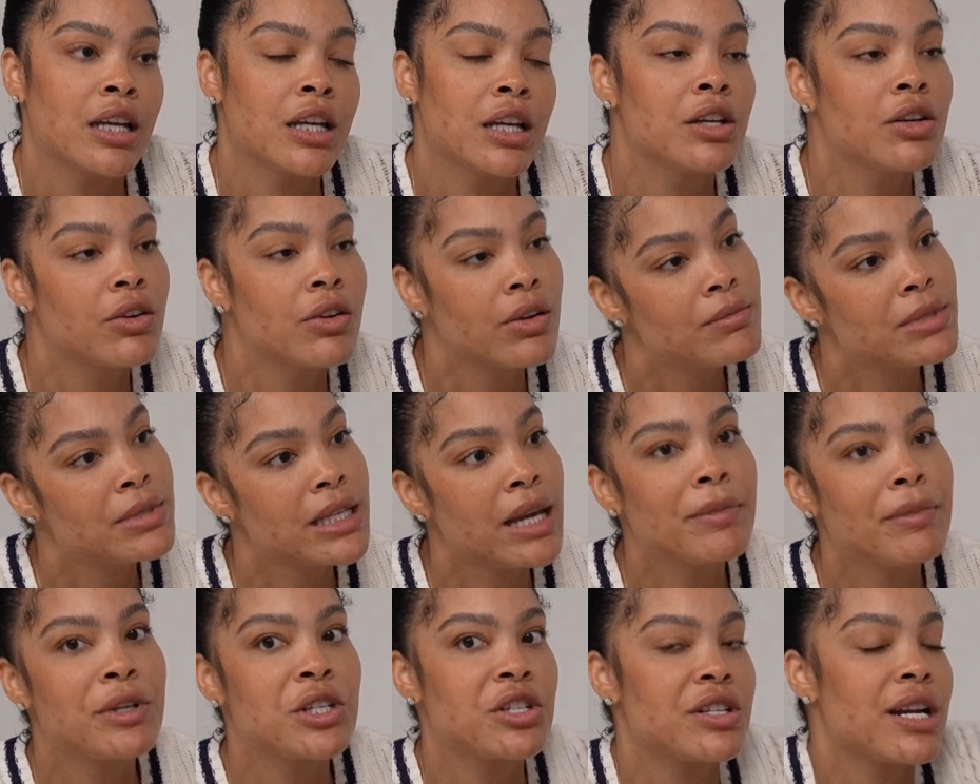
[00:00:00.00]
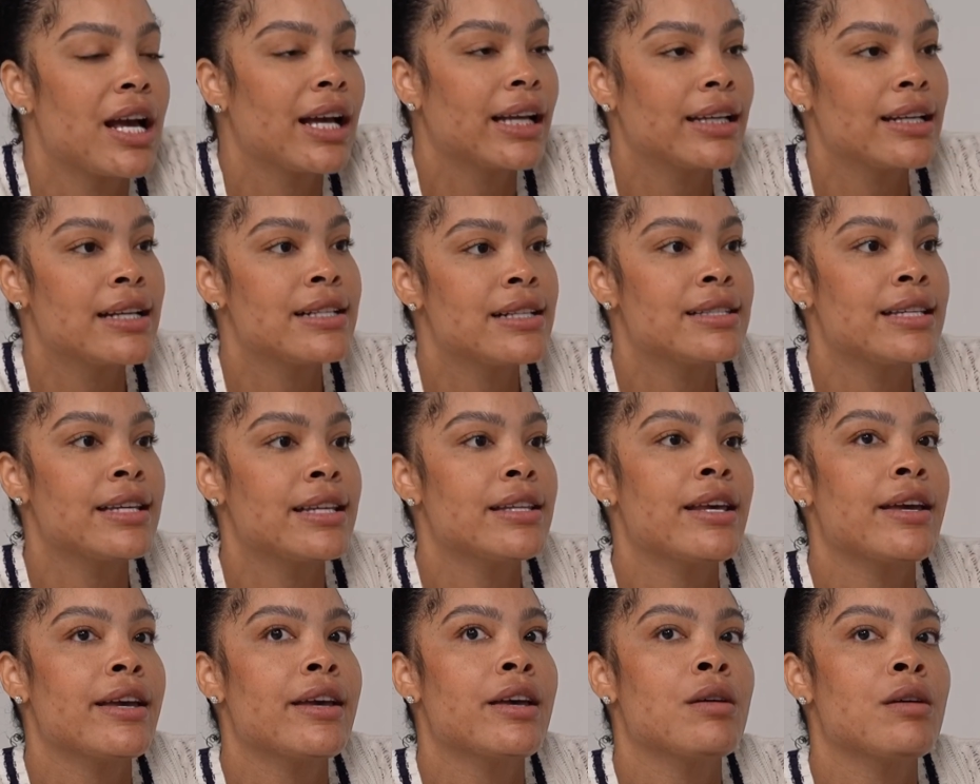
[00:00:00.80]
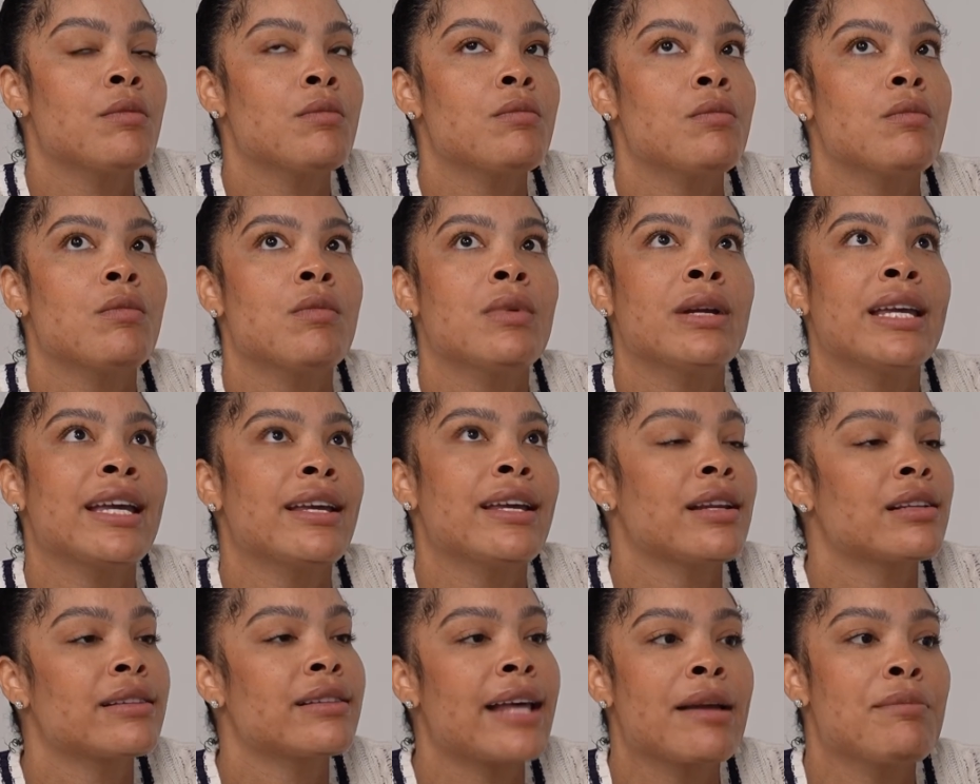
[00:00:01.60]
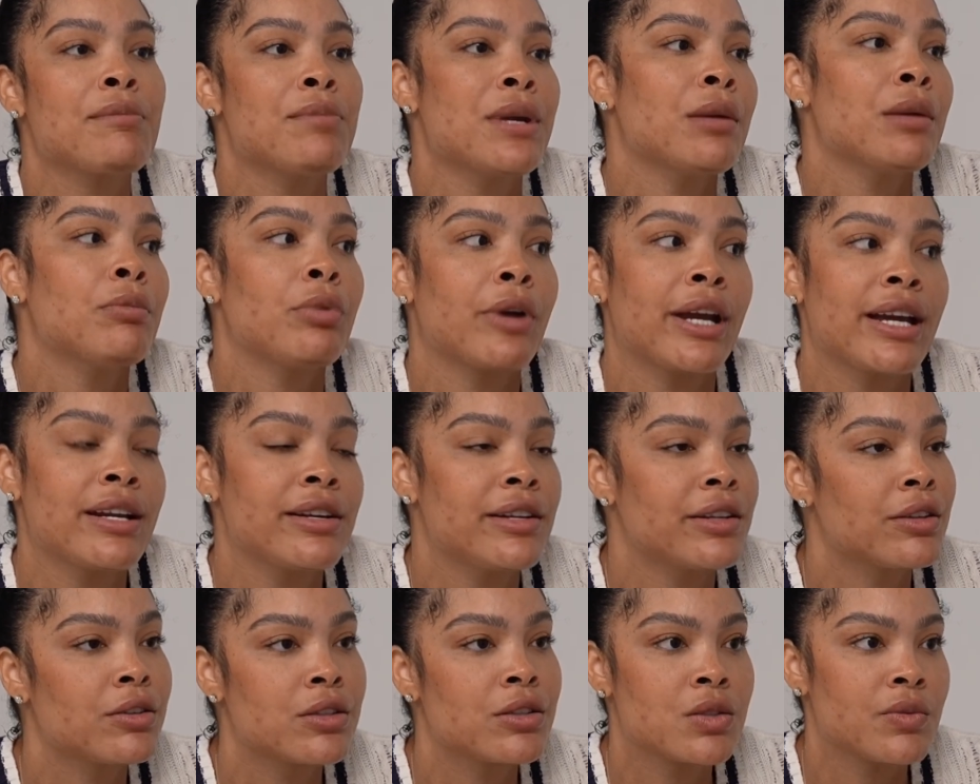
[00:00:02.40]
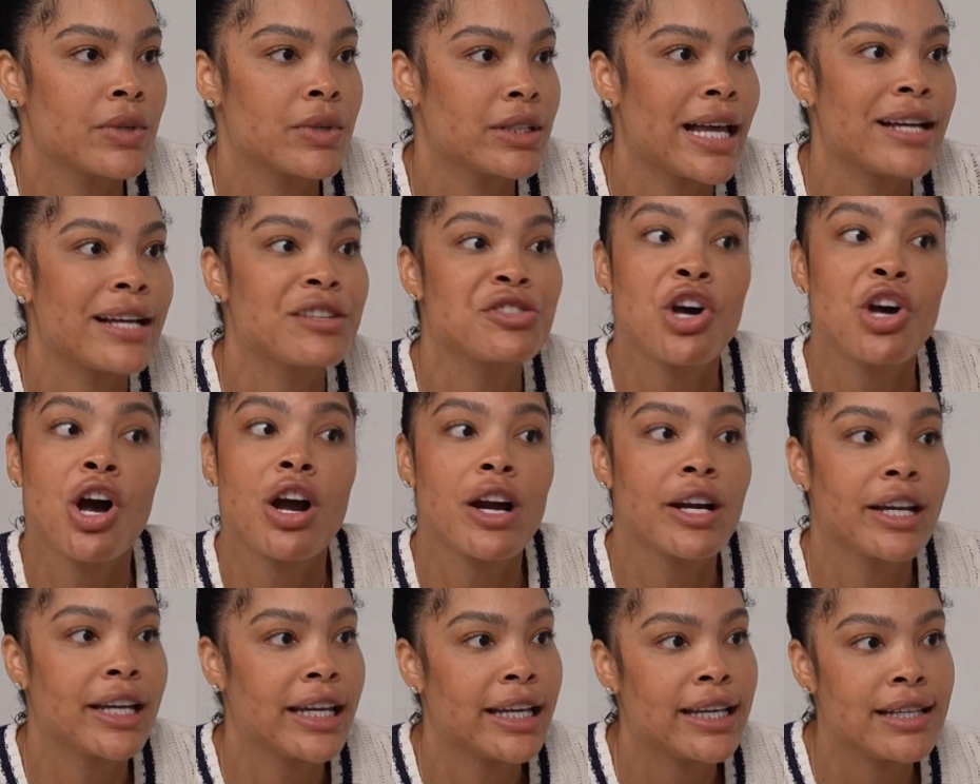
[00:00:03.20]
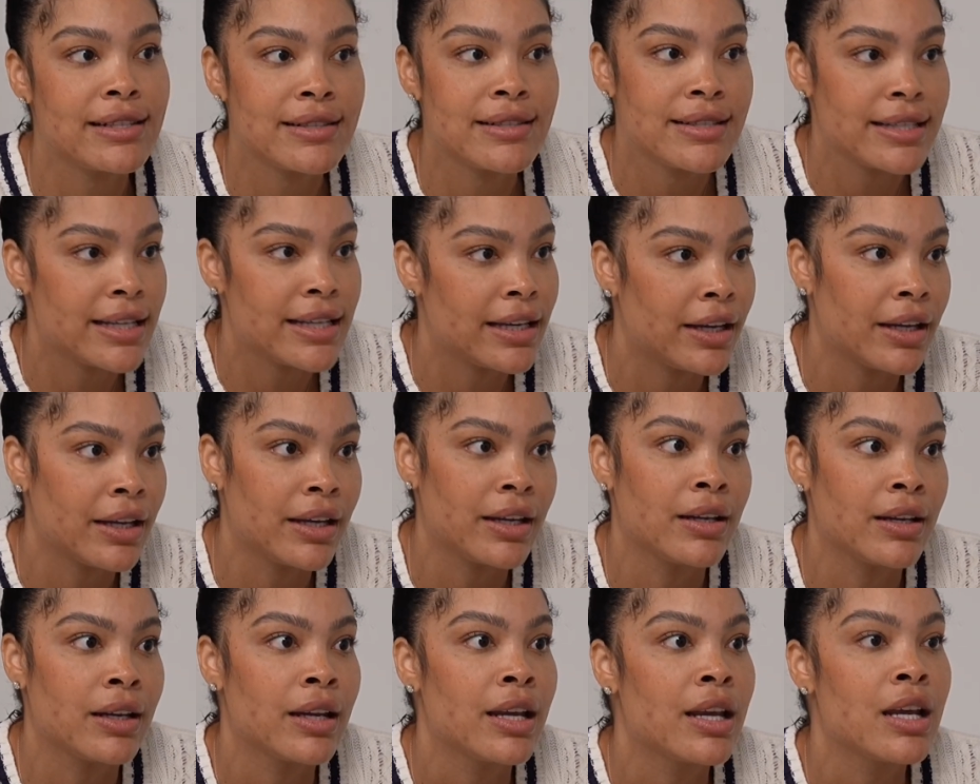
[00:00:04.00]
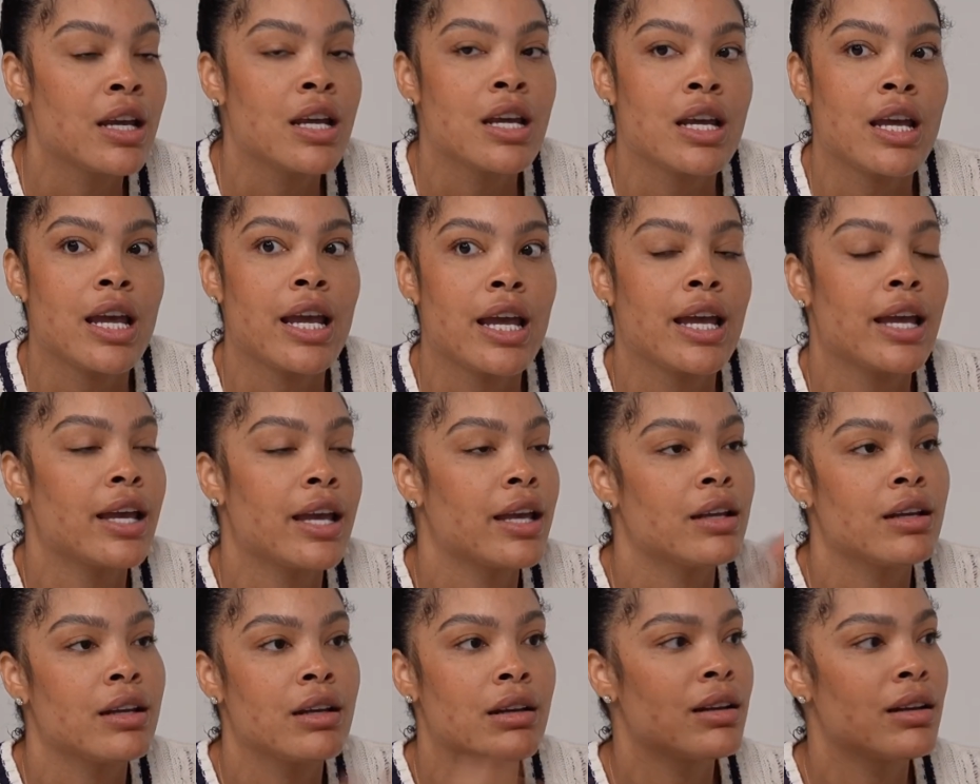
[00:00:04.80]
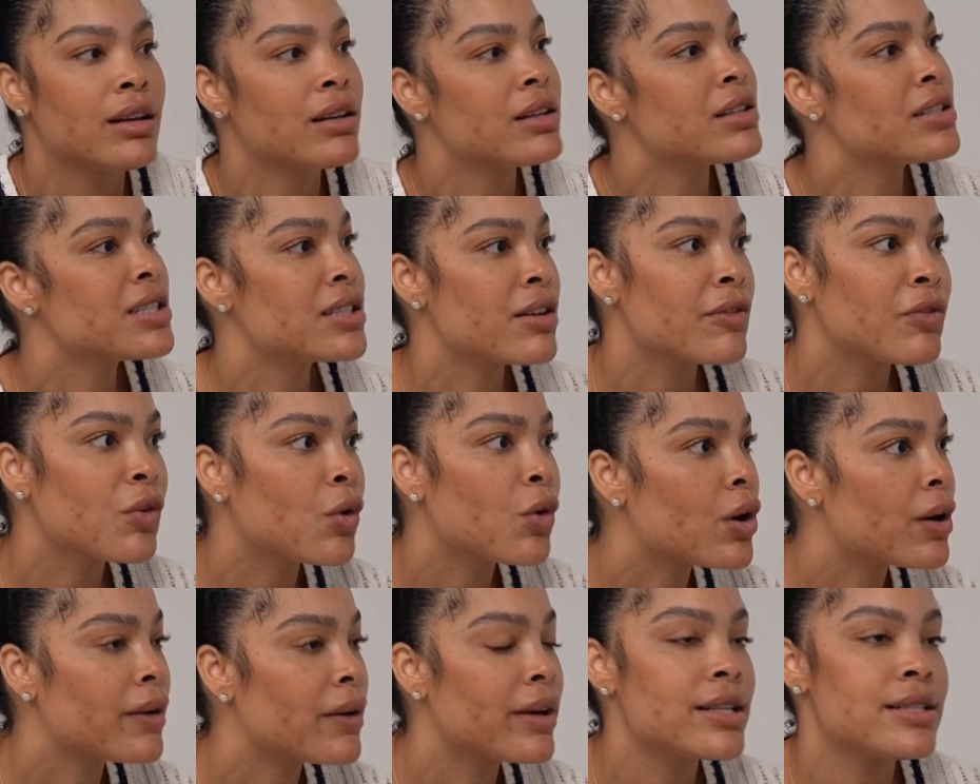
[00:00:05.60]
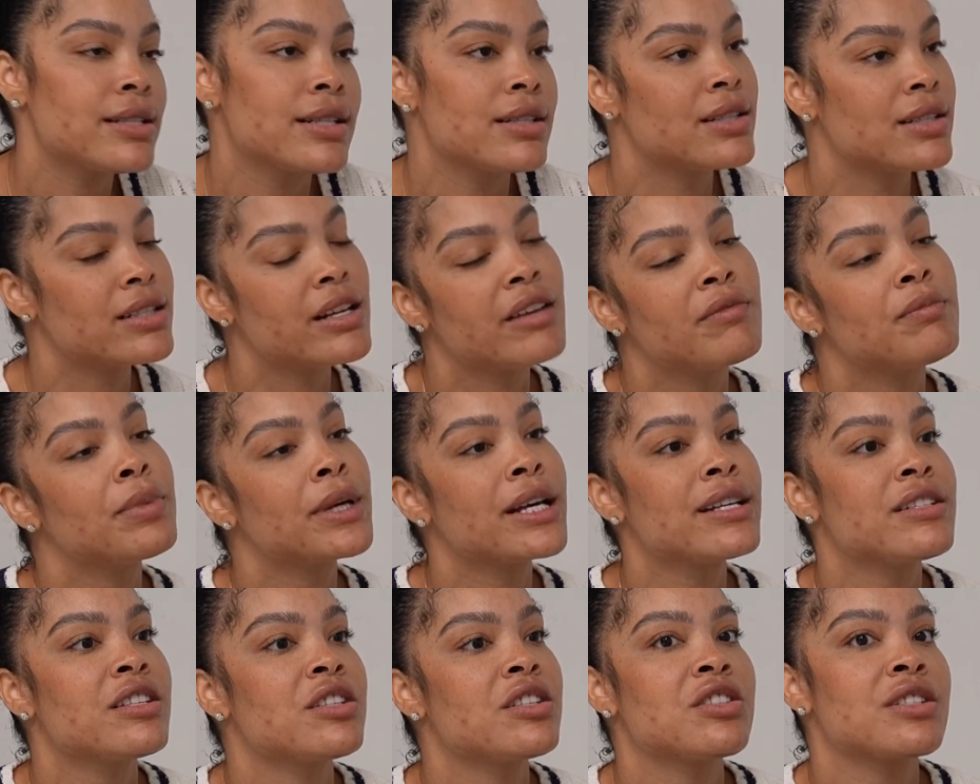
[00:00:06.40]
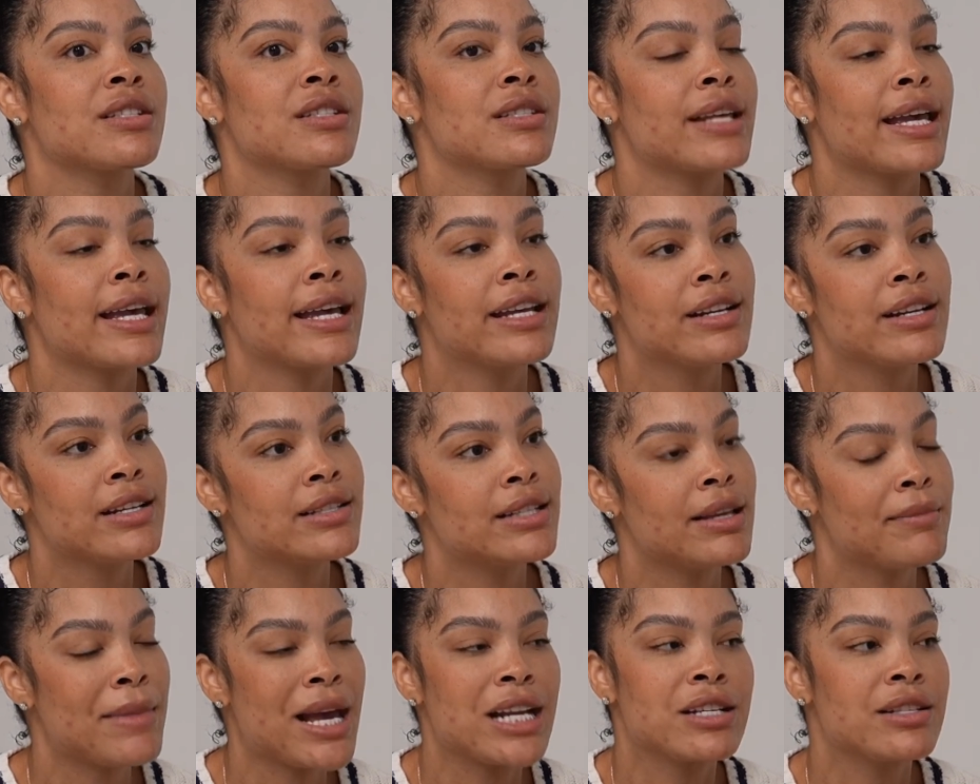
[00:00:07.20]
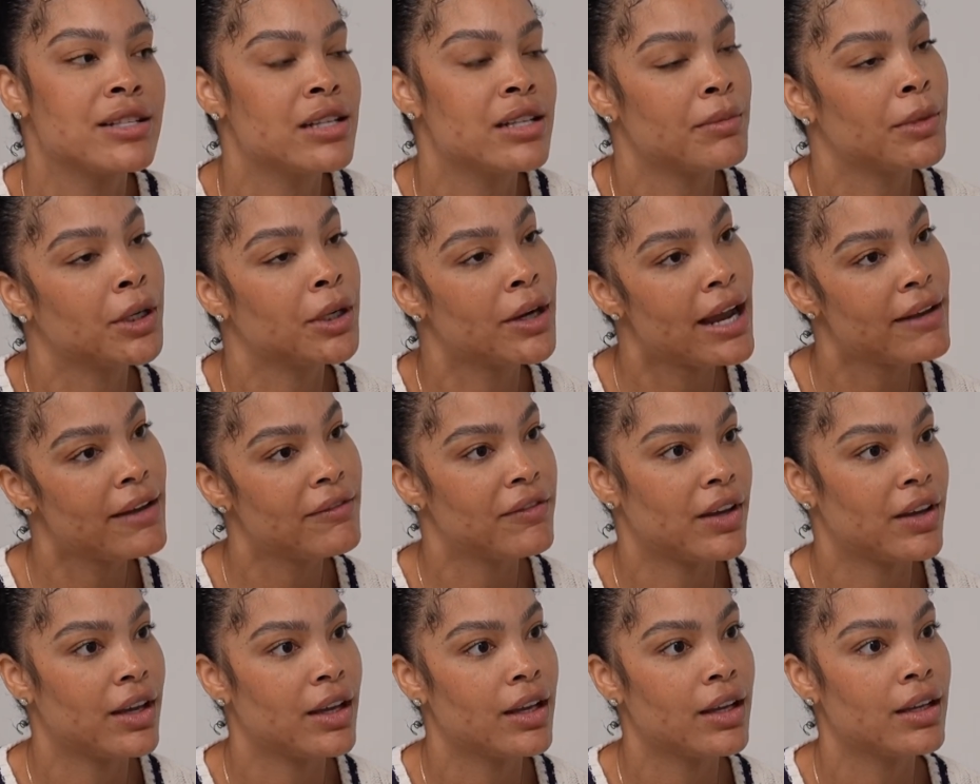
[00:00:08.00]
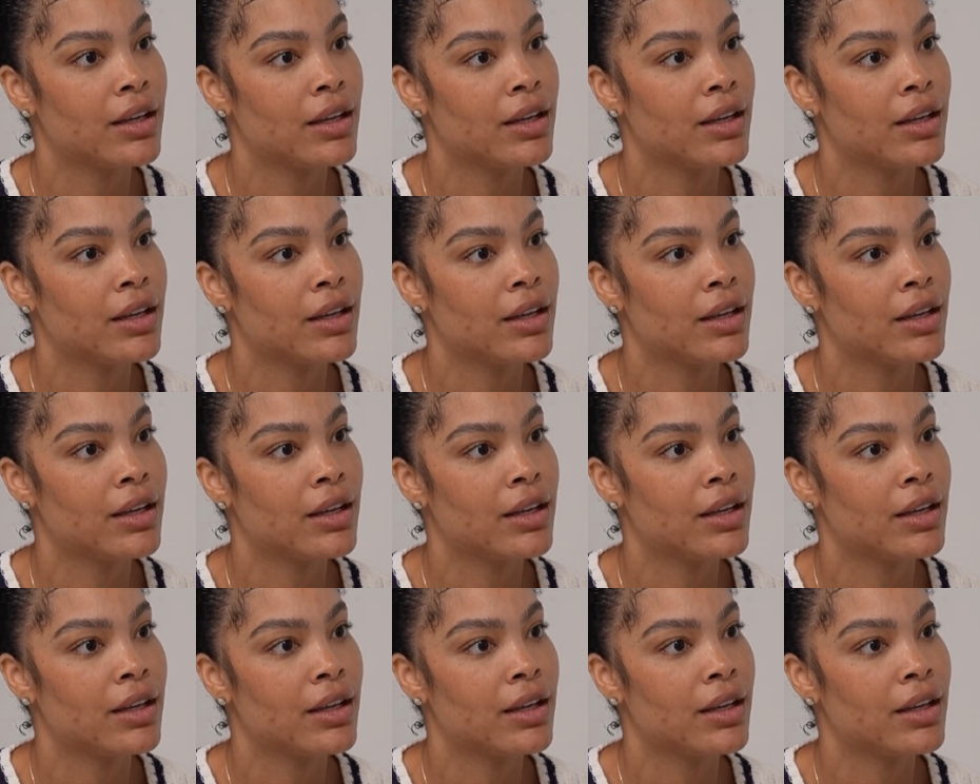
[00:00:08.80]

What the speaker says: You know what I'm saying? But you're not gonna see them getting like big brand deals with like Targets and Sephora's and stuff, because it's just like it doesn't match the demographic.